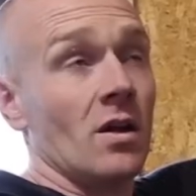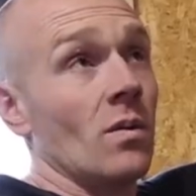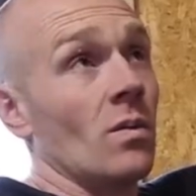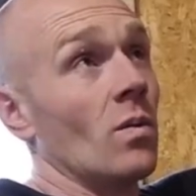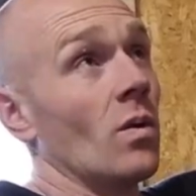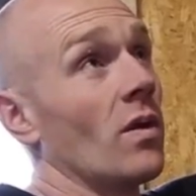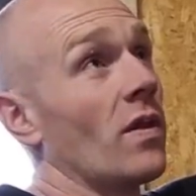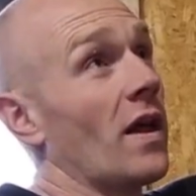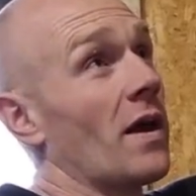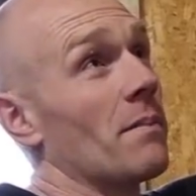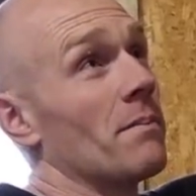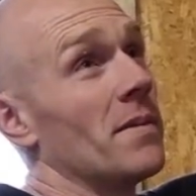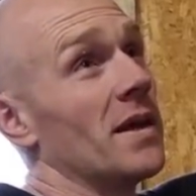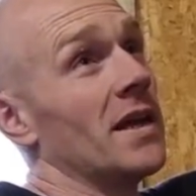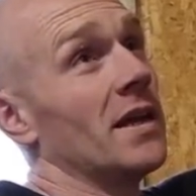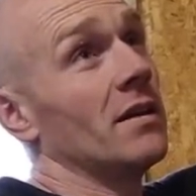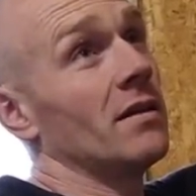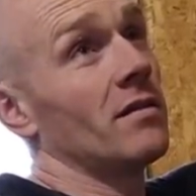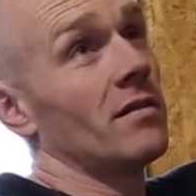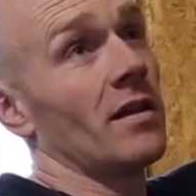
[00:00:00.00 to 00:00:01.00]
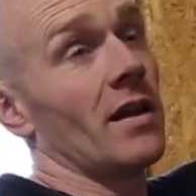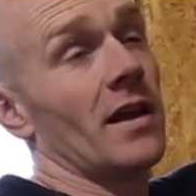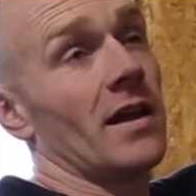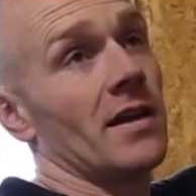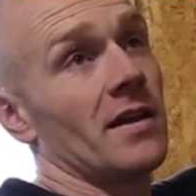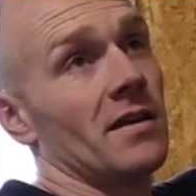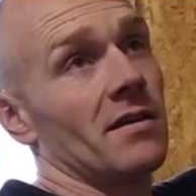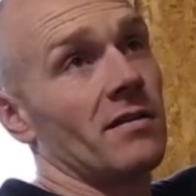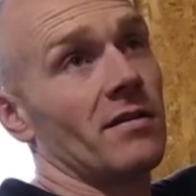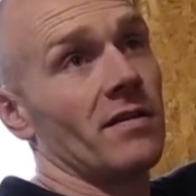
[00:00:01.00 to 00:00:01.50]
What that means
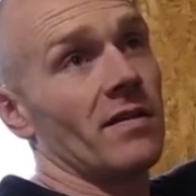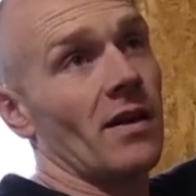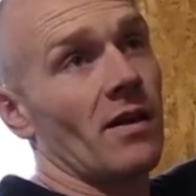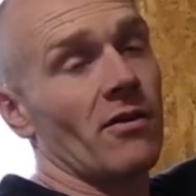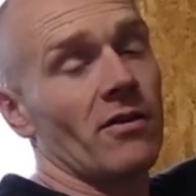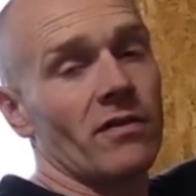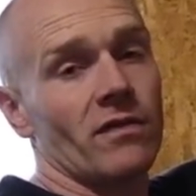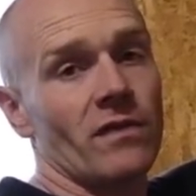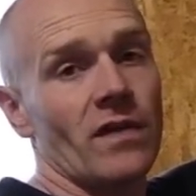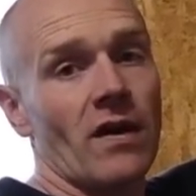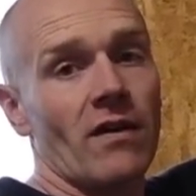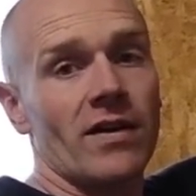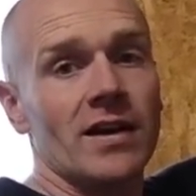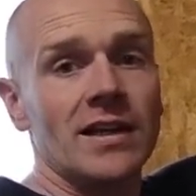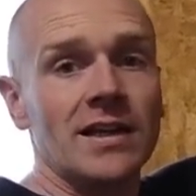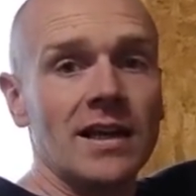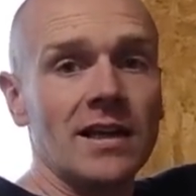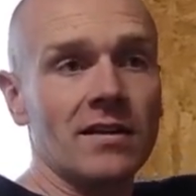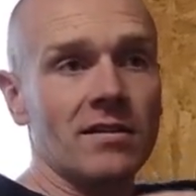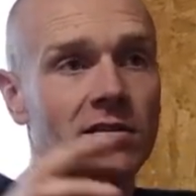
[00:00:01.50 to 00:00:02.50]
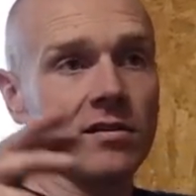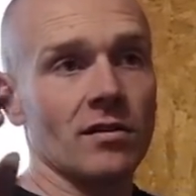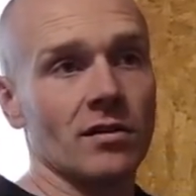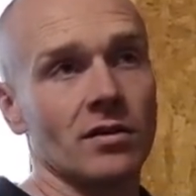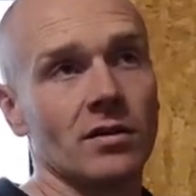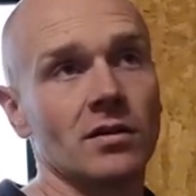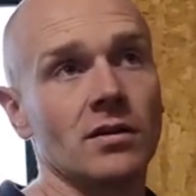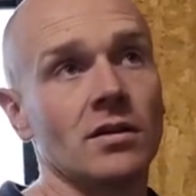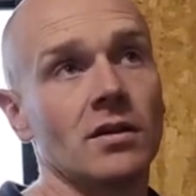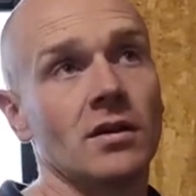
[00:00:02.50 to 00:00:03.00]
is there is very
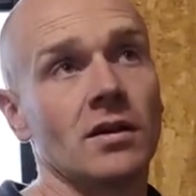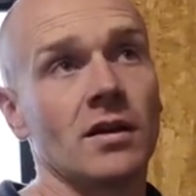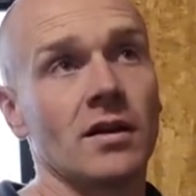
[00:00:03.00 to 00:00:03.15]
little